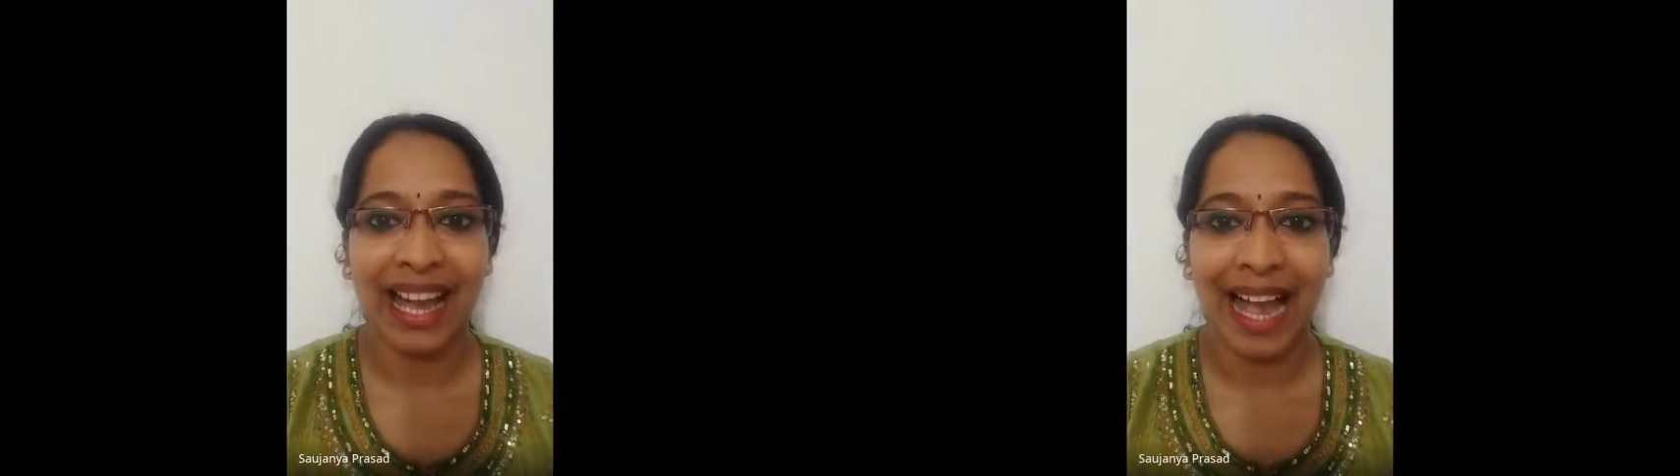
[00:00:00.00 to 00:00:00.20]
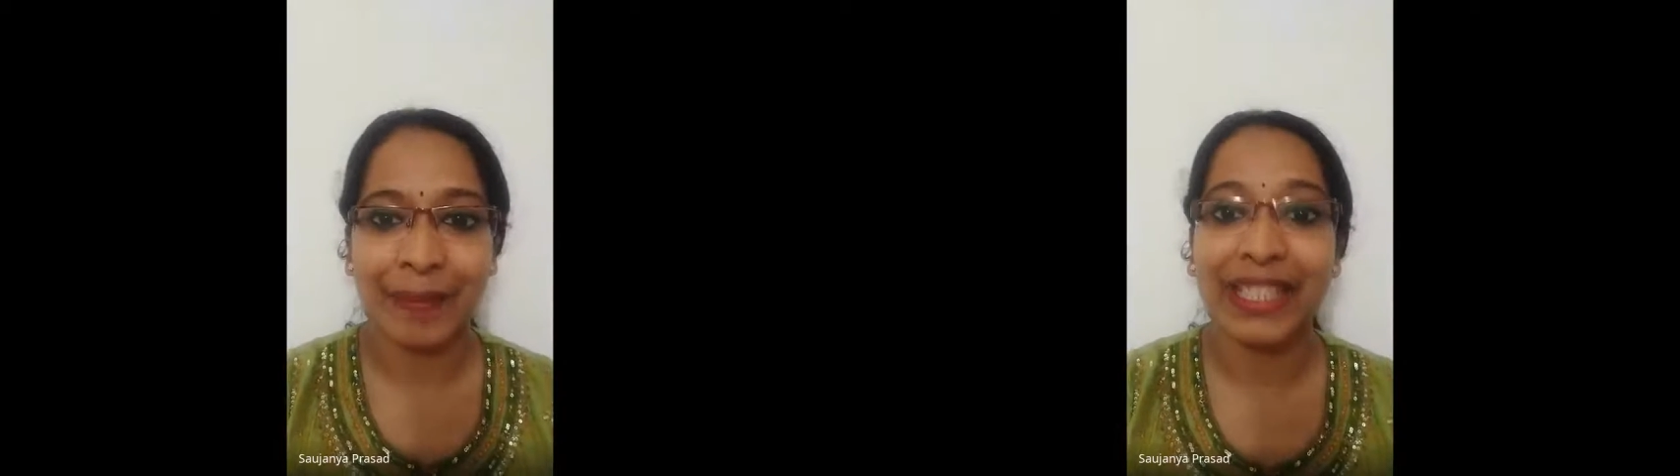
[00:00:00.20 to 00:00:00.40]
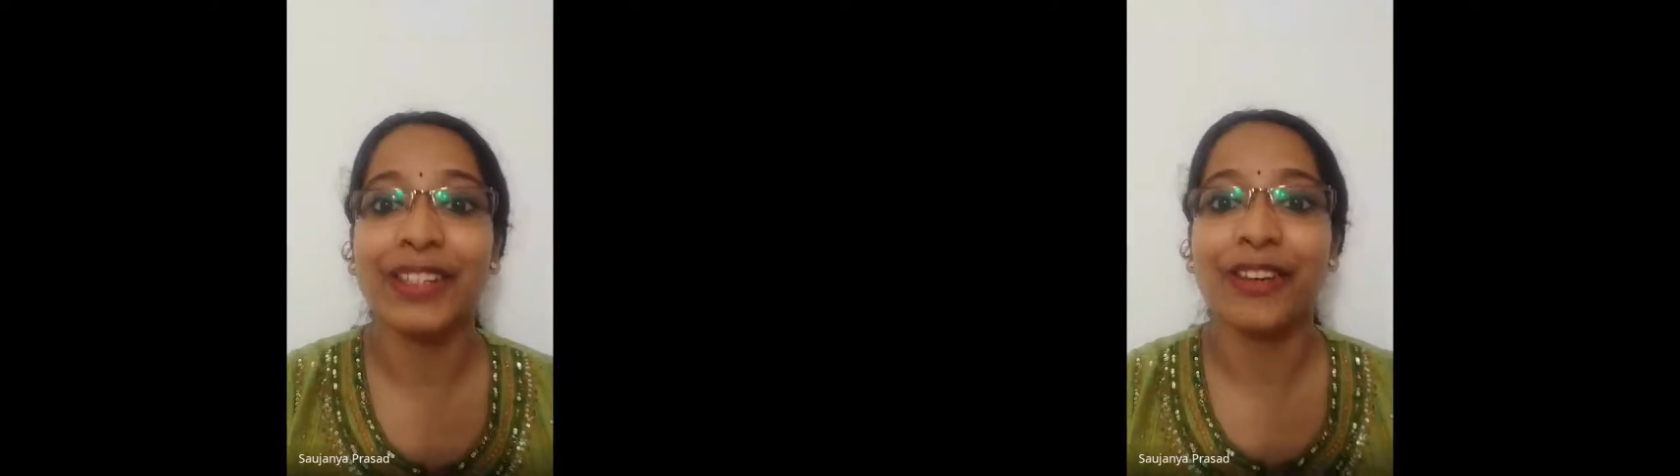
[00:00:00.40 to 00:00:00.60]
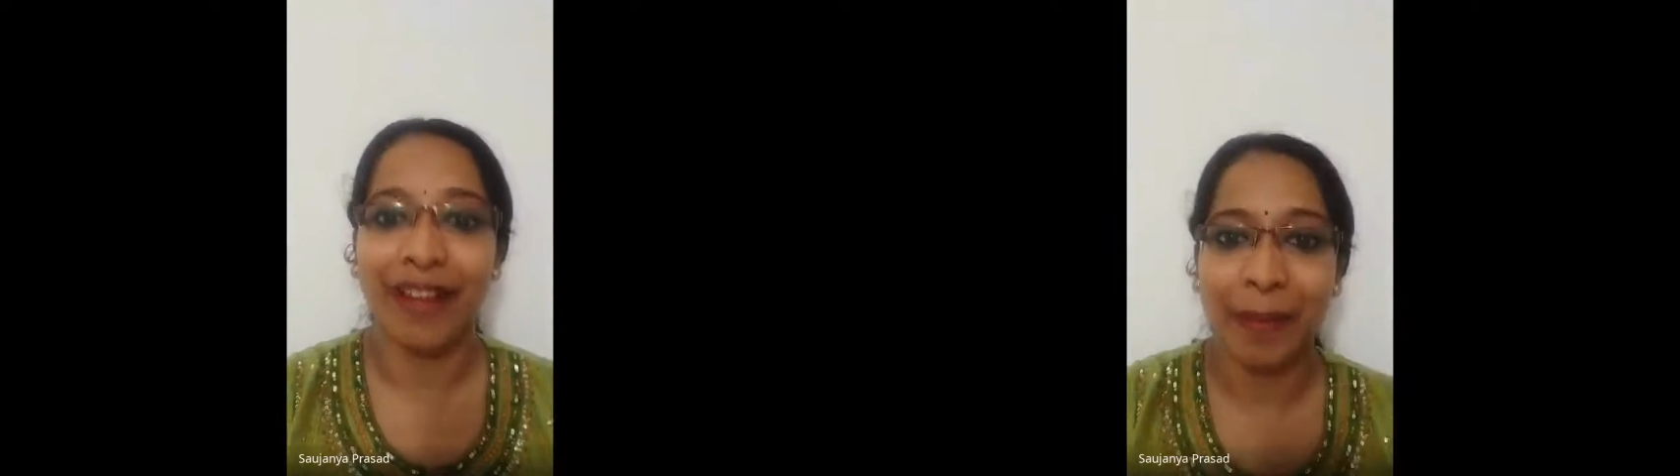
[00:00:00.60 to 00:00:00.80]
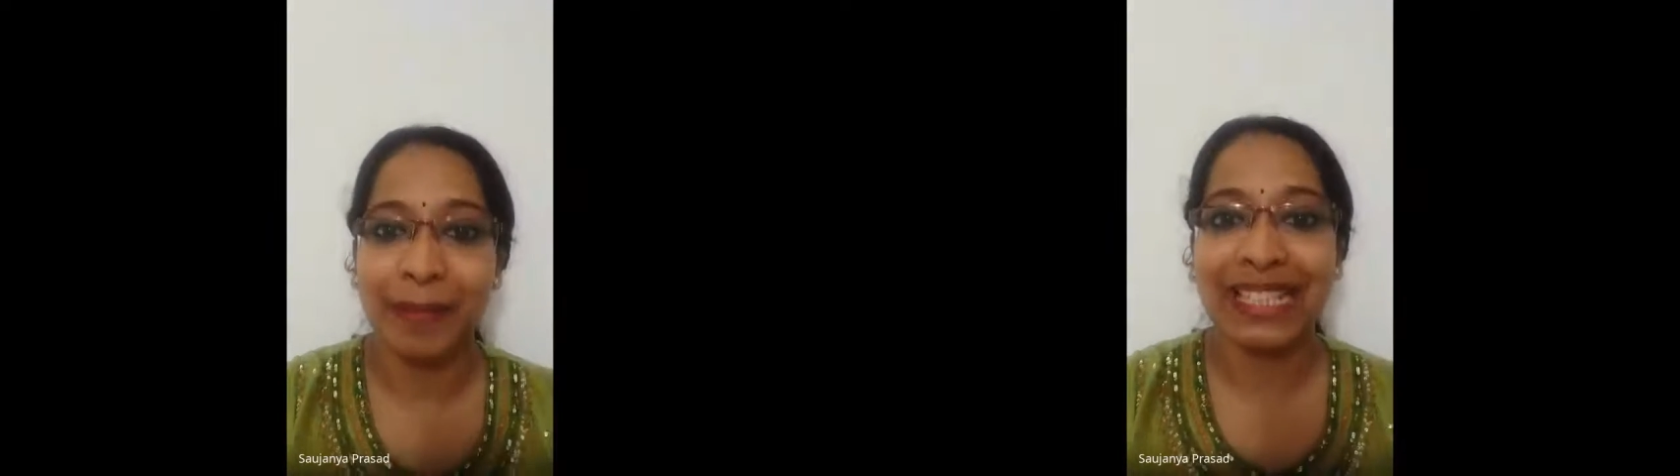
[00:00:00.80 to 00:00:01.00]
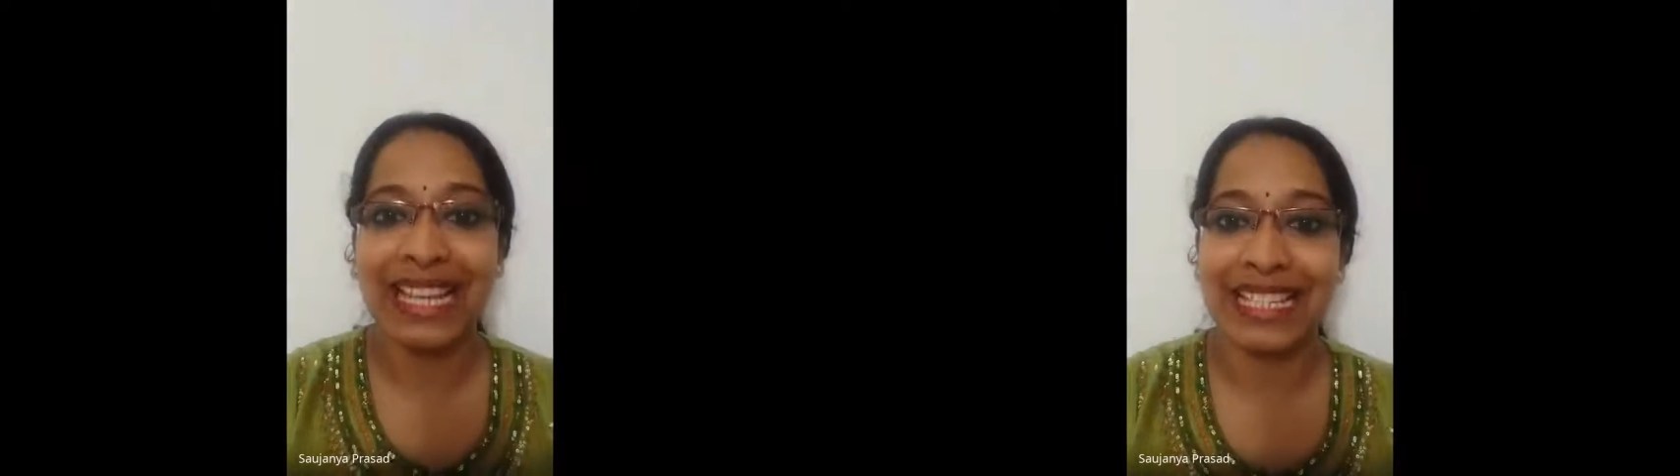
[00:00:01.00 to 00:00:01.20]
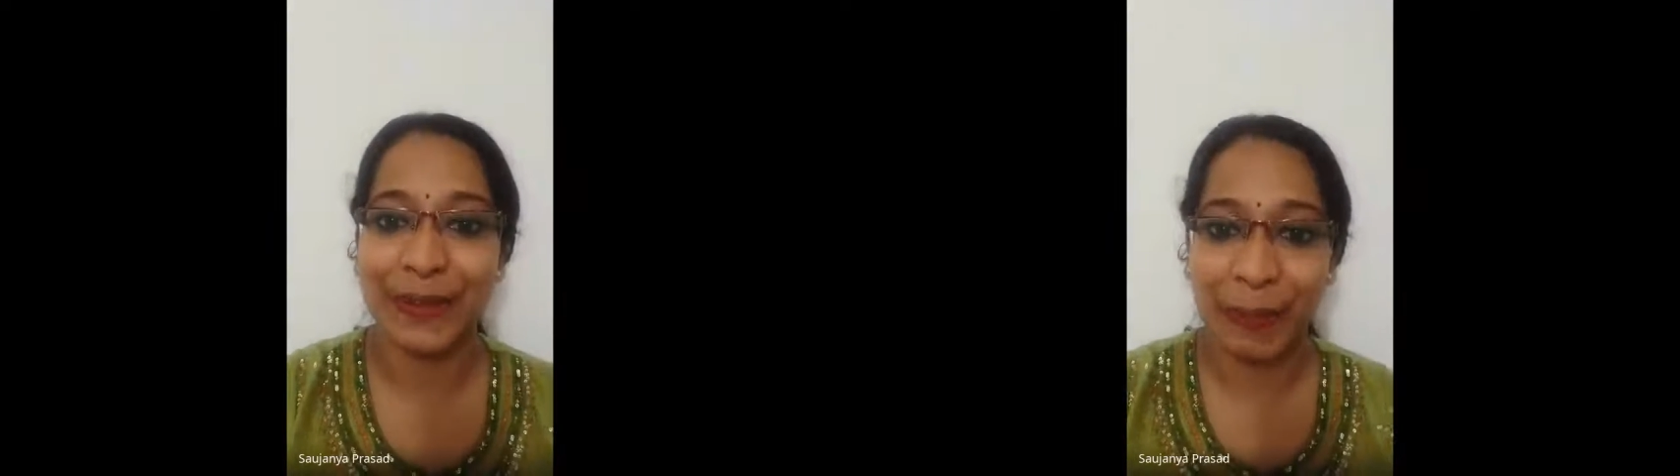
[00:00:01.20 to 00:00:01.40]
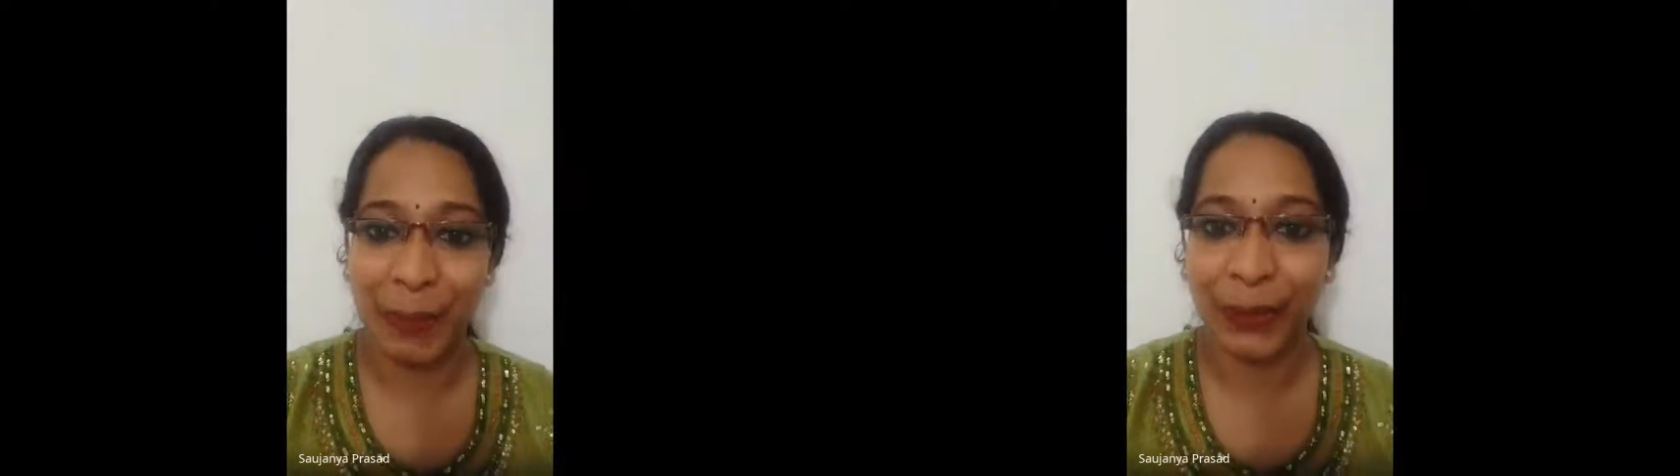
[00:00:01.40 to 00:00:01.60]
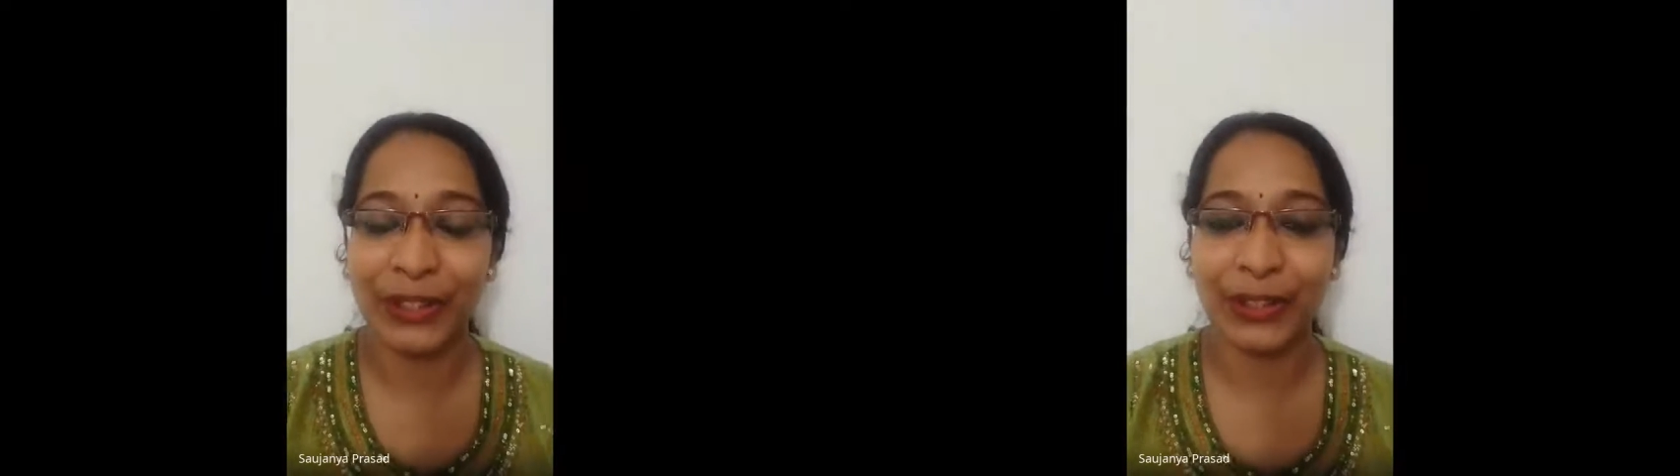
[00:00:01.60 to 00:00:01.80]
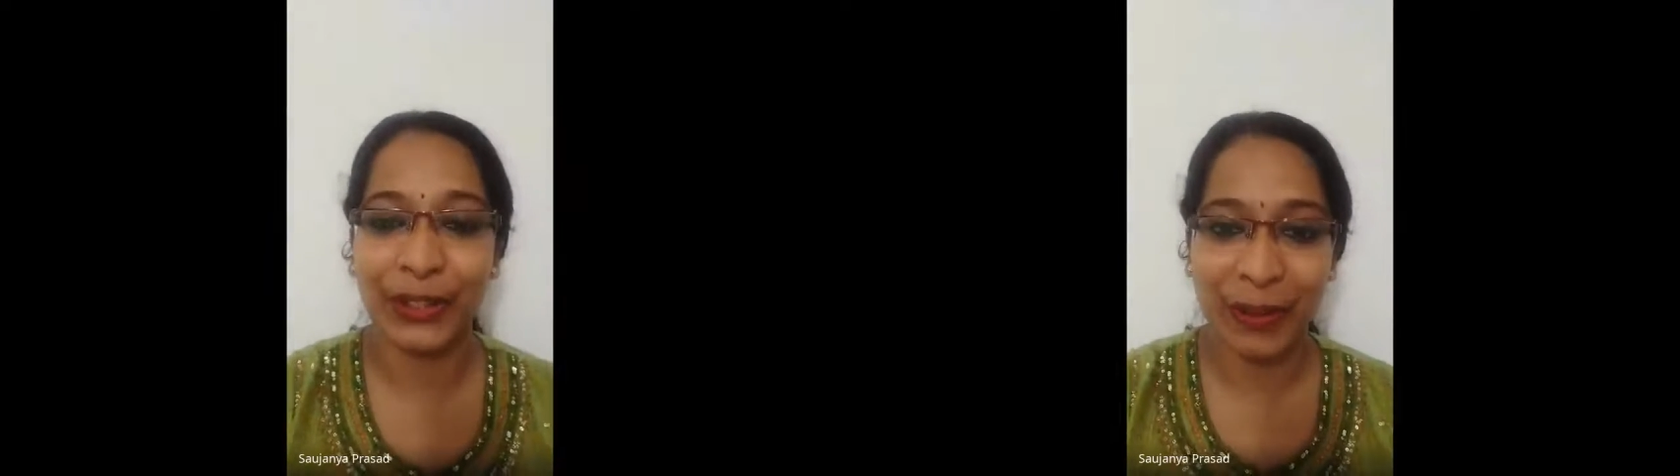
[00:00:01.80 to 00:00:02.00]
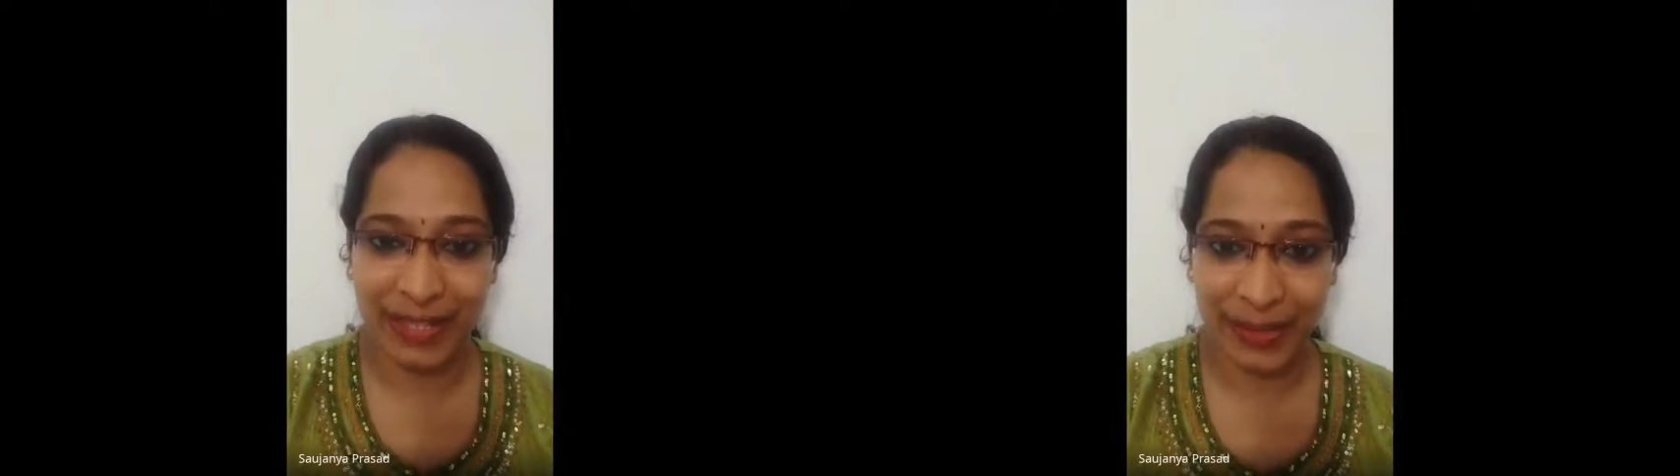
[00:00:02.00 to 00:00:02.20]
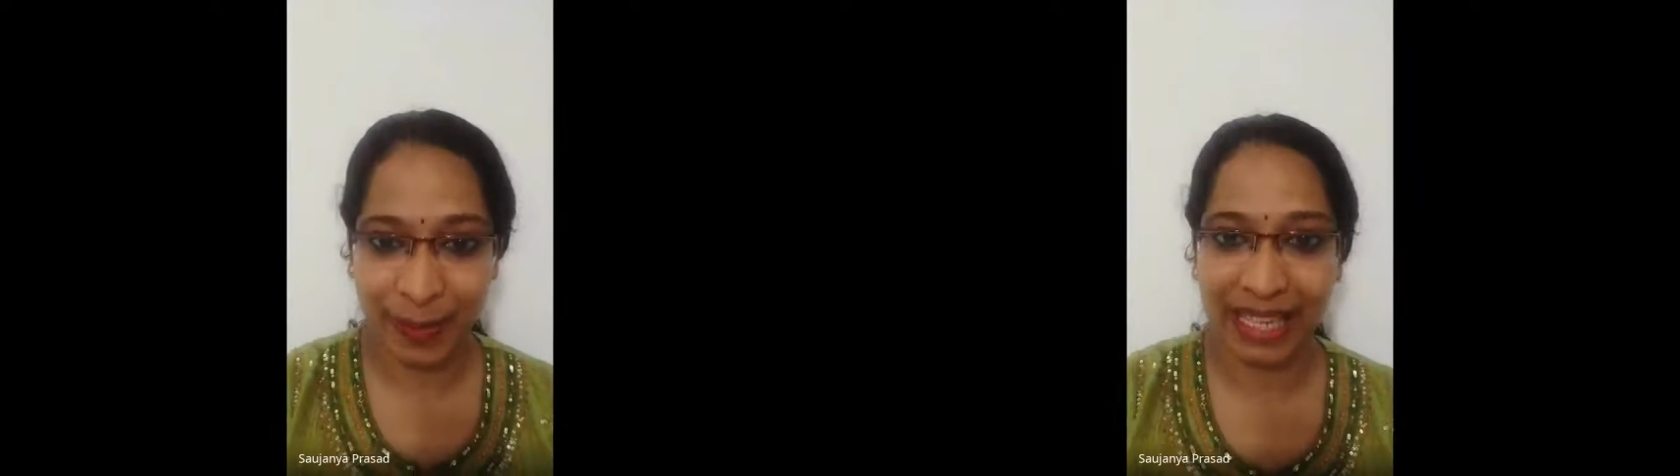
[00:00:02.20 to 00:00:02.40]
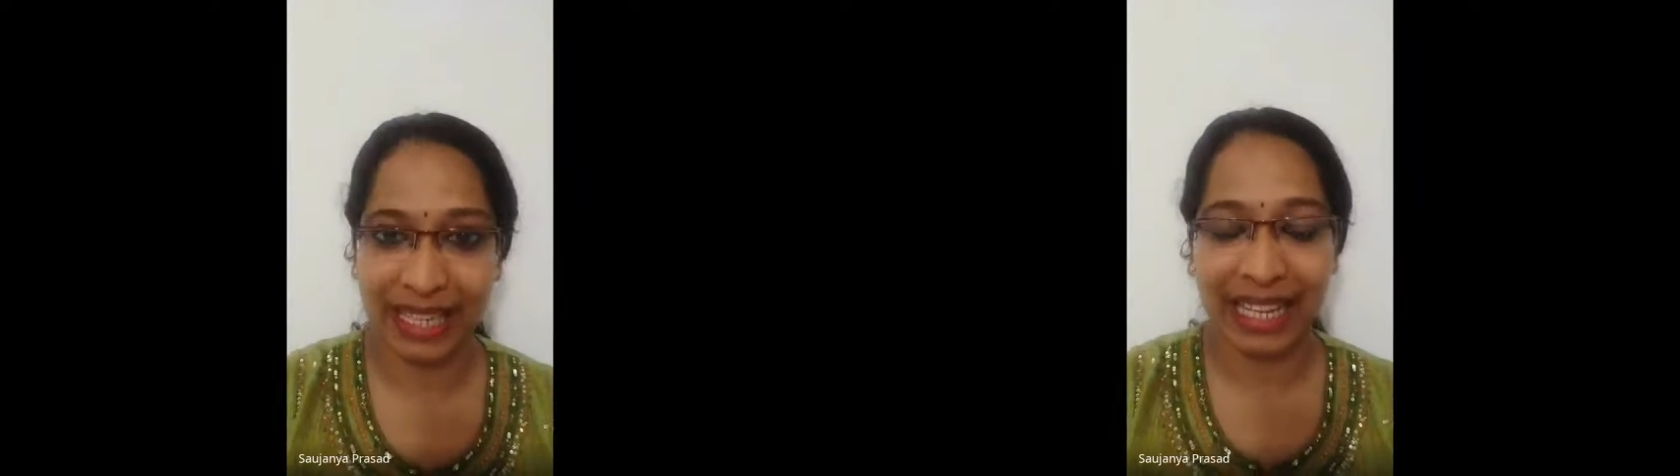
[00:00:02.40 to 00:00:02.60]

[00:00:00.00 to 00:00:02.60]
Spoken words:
I mean, your family has supported you as well,